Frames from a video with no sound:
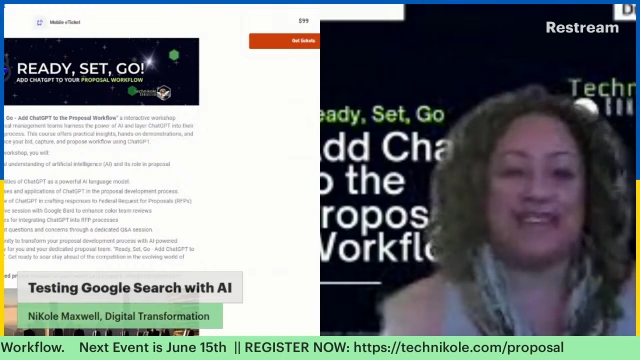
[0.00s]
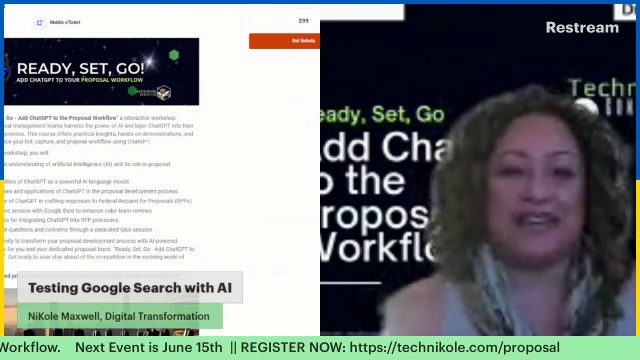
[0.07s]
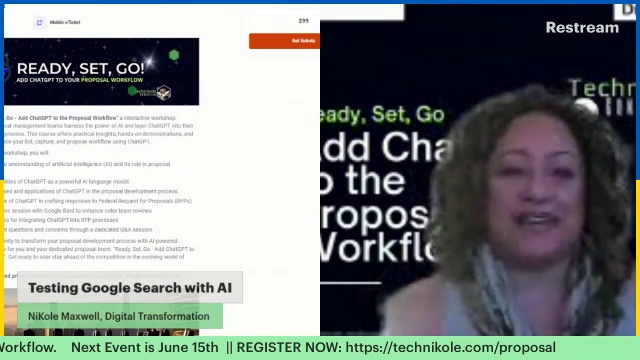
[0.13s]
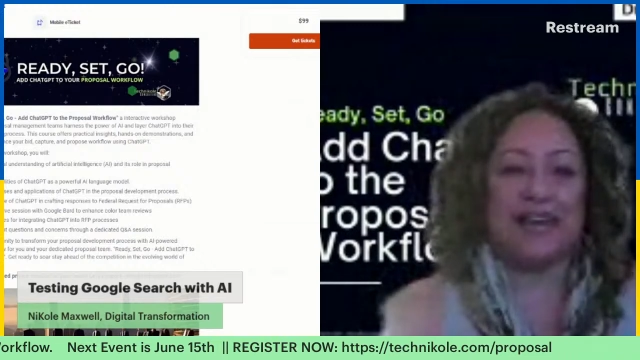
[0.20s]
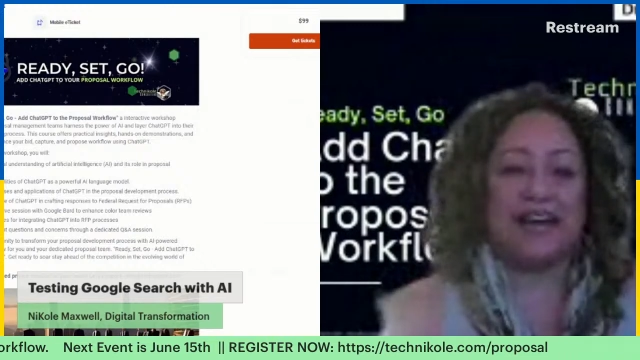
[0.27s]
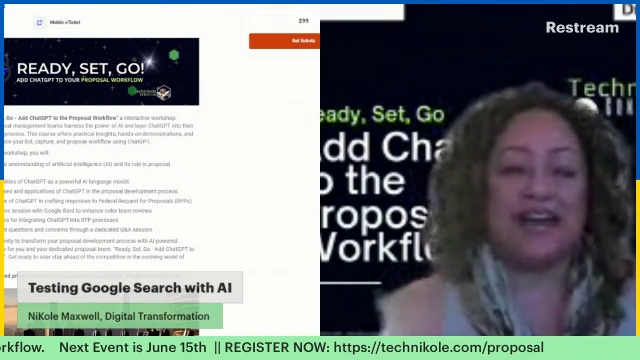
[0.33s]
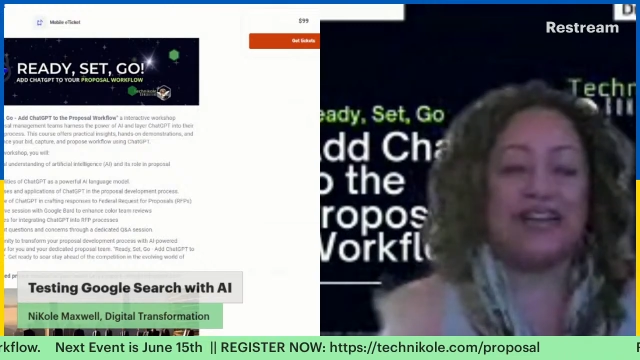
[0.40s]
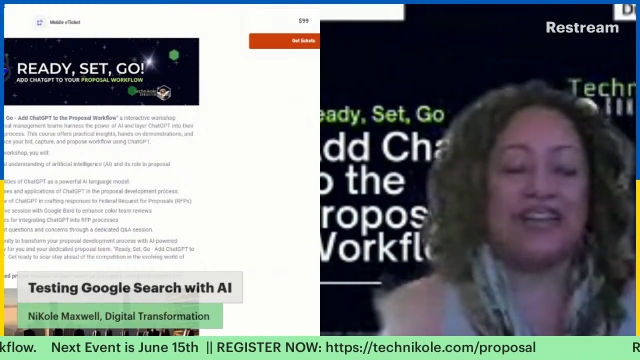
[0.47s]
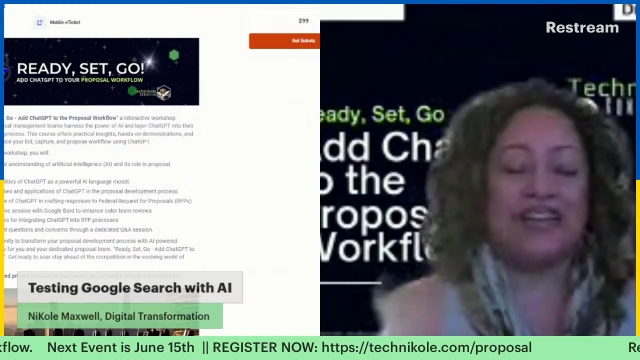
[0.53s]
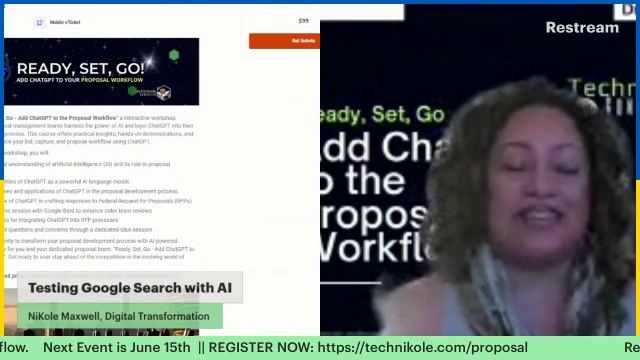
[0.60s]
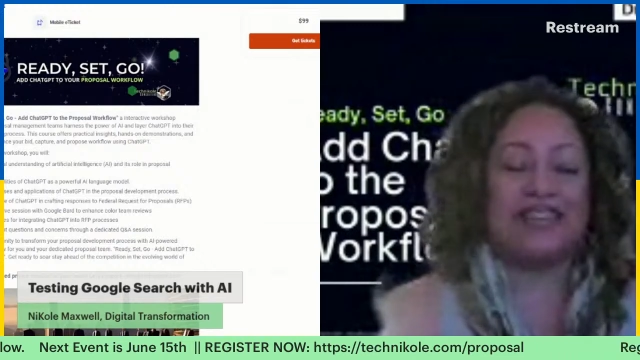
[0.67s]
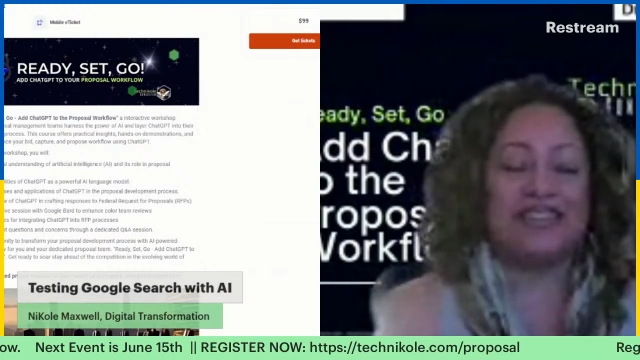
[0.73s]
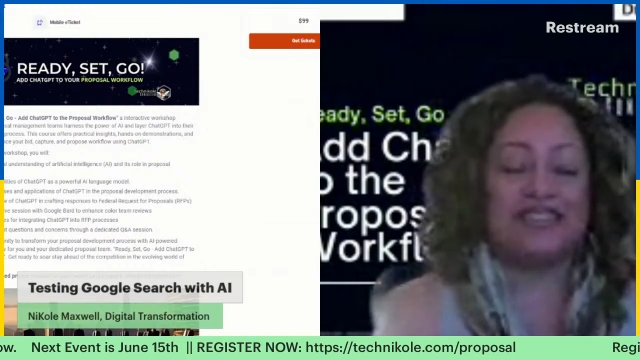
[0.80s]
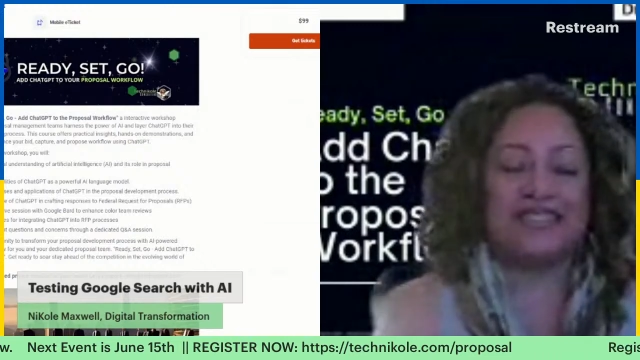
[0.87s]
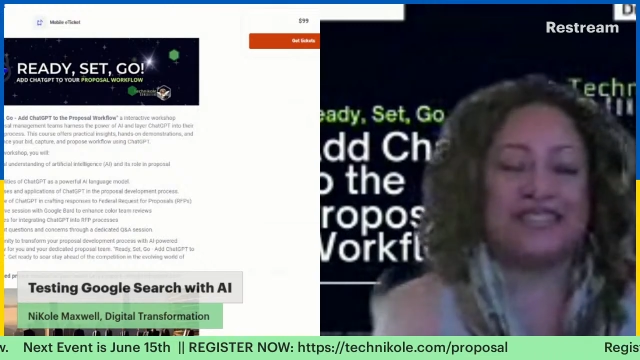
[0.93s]

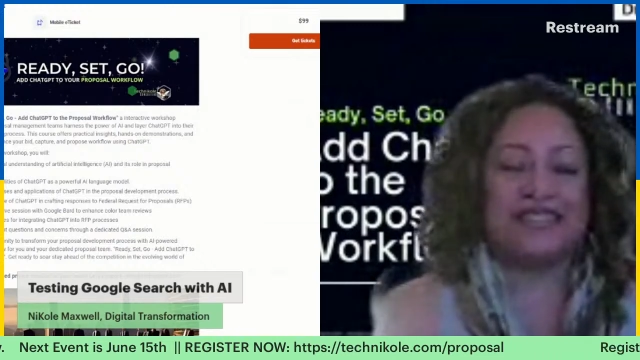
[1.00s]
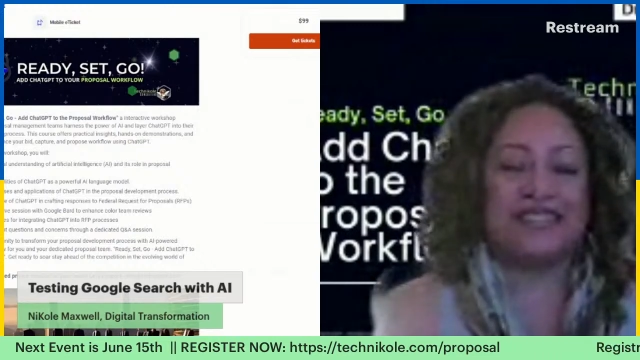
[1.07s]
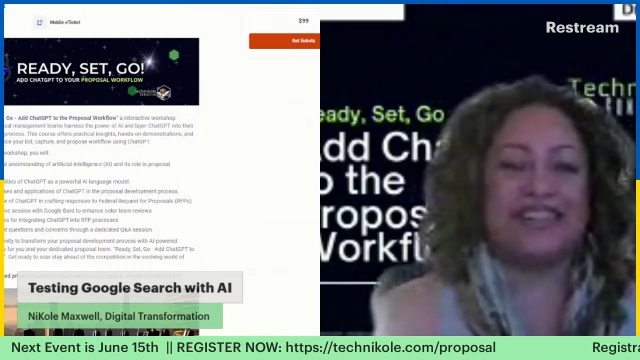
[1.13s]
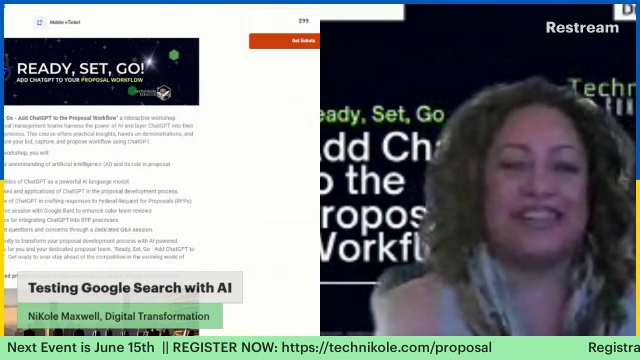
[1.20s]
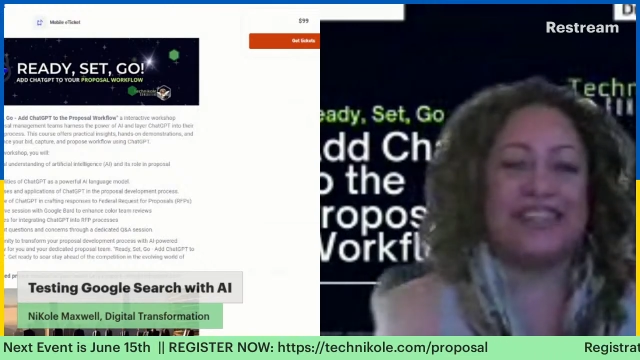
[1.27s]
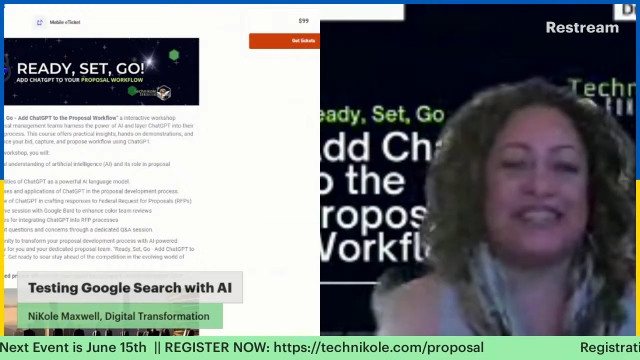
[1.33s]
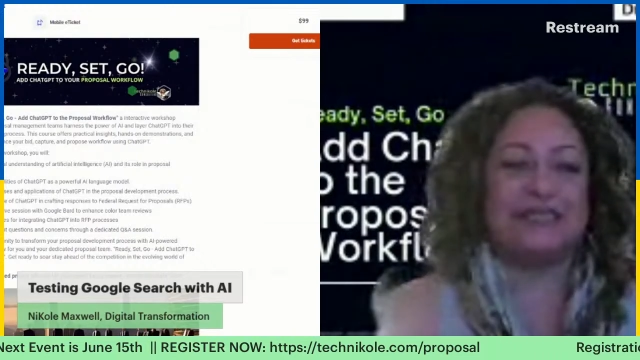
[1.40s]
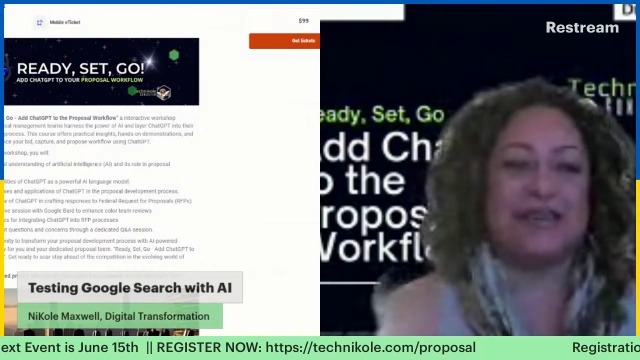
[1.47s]
days of